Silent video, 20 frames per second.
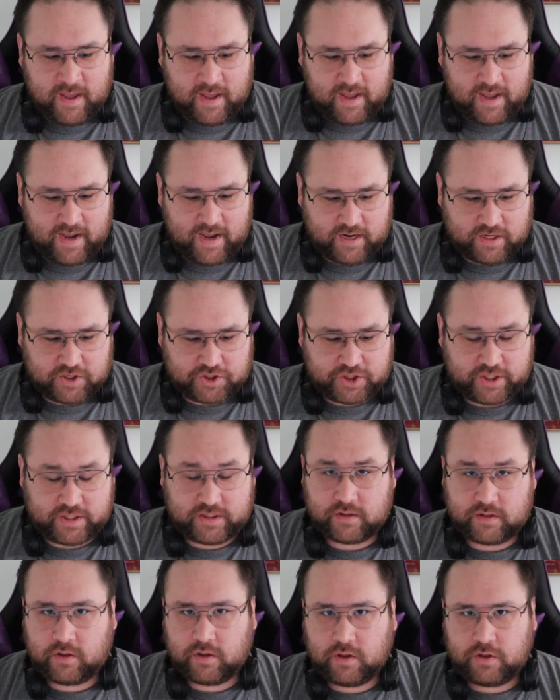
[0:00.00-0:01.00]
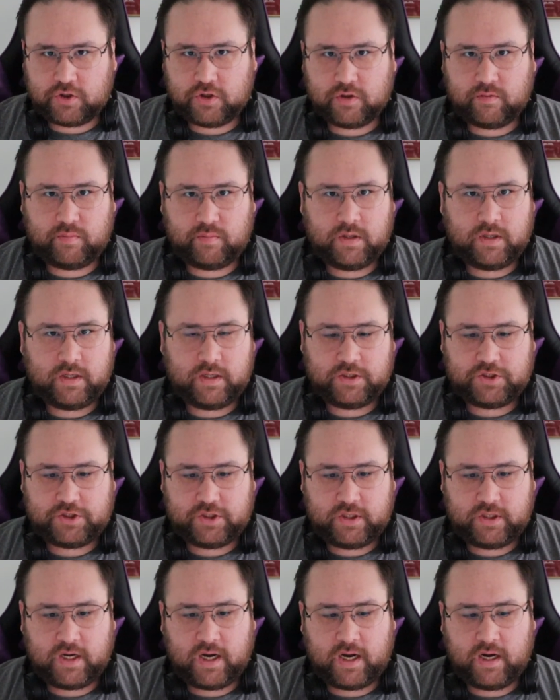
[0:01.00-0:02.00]
And she's an archer, but is she
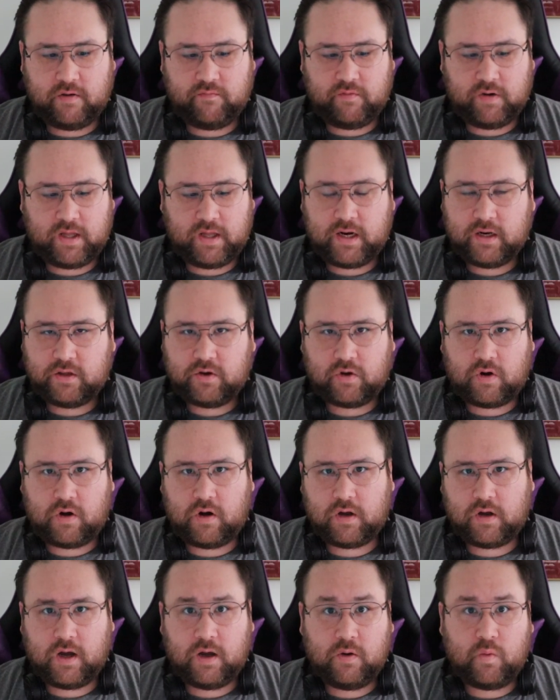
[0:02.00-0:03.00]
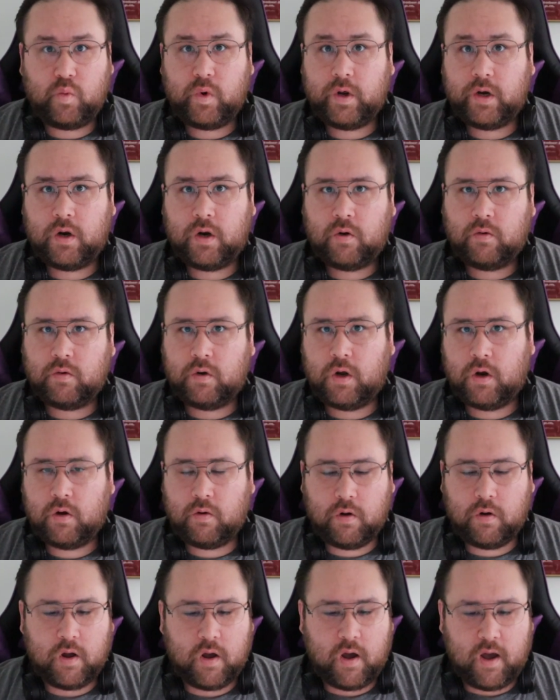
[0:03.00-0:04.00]
kind of related to Hawkeye? We don't know.